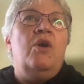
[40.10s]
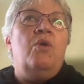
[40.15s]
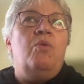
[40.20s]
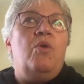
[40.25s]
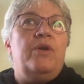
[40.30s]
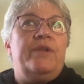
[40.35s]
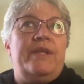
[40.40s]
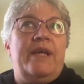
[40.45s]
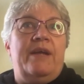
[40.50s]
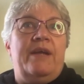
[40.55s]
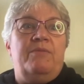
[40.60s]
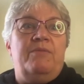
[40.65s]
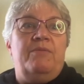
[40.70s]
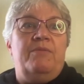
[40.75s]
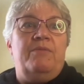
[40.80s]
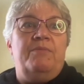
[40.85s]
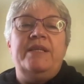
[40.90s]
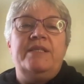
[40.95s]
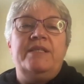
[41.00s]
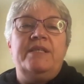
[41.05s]
what that
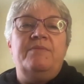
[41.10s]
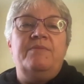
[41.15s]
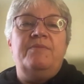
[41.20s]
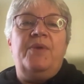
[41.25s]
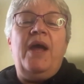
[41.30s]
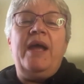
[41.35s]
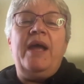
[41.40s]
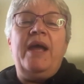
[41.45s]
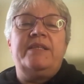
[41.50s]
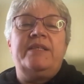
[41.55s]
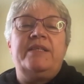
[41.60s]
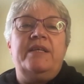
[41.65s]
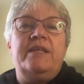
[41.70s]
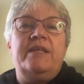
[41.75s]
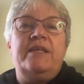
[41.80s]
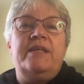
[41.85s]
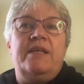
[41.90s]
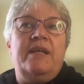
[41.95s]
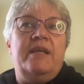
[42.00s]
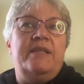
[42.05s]
meant in
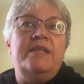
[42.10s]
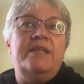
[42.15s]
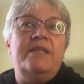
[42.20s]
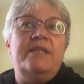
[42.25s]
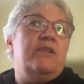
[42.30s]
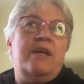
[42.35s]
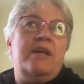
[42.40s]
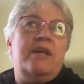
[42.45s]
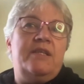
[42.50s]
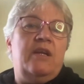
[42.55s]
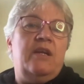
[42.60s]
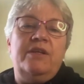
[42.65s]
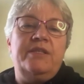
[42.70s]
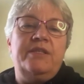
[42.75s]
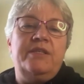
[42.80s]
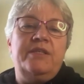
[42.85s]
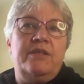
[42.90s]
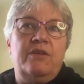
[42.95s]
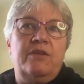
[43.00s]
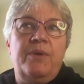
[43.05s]
practice, and I certainly
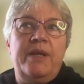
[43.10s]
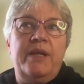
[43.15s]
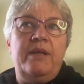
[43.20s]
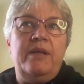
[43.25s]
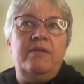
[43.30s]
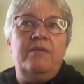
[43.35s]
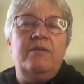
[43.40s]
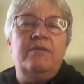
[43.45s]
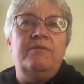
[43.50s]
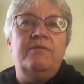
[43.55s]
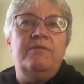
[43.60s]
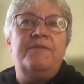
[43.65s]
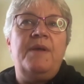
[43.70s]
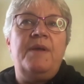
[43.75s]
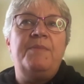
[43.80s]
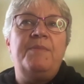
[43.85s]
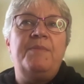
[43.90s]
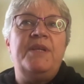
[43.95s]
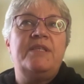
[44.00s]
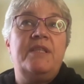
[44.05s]
didn't know any
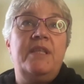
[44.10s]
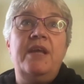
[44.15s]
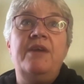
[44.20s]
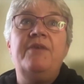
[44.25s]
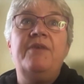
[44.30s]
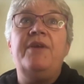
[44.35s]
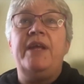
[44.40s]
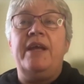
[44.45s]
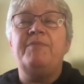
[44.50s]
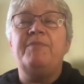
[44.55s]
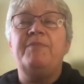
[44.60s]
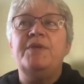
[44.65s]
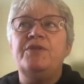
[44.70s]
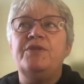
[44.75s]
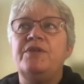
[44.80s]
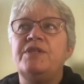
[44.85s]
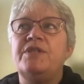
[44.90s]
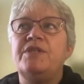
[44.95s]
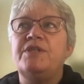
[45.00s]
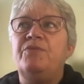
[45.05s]
feminist theory. I've been
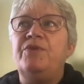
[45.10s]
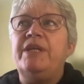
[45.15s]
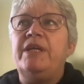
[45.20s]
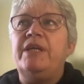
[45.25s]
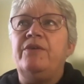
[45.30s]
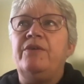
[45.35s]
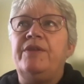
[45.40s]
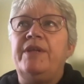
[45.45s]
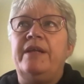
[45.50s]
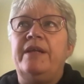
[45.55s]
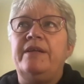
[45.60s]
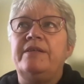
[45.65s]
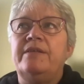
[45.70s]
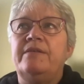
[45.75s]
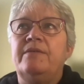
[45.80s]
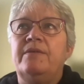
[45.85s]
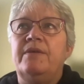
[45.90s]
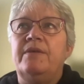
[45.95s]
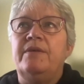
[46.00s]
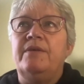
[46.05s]
doing some reading on that
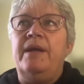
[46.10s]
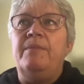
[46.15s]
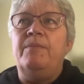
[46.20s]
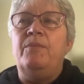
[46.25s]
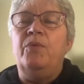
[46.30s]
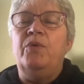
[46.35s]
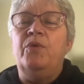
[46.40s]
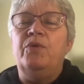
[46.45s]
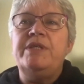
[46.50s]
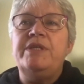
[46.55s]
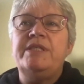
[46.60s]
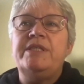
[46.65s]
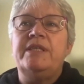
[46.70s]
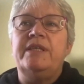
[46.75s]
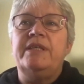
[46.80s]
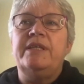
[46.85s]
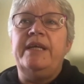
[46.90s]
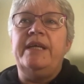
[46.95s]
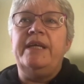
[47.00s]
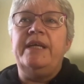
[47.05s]
more
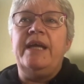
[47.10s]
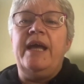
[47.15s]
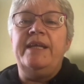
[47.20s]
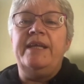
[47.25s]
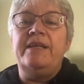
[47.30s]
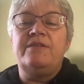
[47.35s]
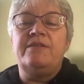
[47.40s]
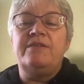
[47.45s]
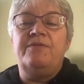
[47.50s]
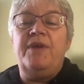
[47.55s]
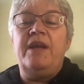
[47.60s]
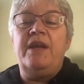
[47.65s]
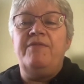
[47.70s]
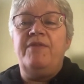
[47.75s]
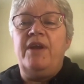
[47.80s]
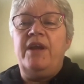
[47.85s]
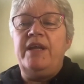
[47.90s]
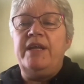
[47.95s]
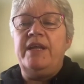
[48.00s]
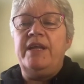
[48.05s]
recently, and it's very,
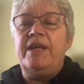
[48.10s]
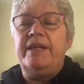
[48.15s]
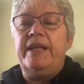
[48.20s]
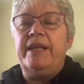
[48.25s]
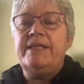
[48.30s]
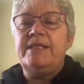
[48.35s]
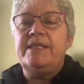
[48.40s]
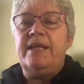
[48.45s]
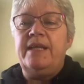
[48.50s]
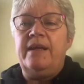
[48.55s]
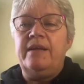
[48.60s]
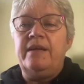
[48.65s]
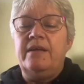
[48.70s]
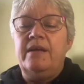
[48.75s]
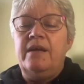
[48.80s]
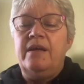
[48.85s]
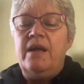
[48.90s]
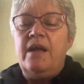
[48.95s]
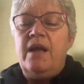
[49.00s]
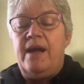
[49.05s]
very enlightening.
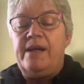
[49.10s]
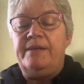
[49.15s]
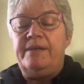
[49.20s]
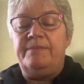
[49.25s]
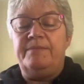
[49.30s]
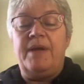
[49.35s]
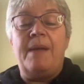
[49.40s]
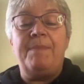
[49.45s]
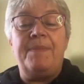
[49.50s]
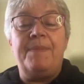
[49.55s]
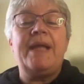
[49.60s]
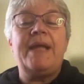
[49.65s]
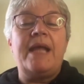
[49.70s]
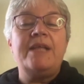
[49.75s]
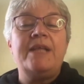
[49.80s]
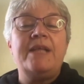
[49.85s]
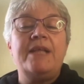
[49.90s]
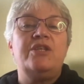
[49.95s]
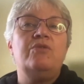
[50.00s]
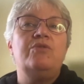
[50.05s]
I
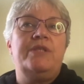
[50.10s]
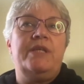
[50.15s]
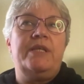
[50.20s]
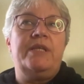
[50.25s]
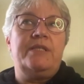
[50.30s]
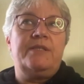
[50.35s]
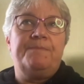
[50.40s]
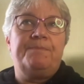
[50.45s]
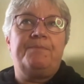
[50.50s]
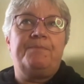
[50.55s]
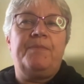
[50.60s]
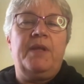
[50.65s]
began to notice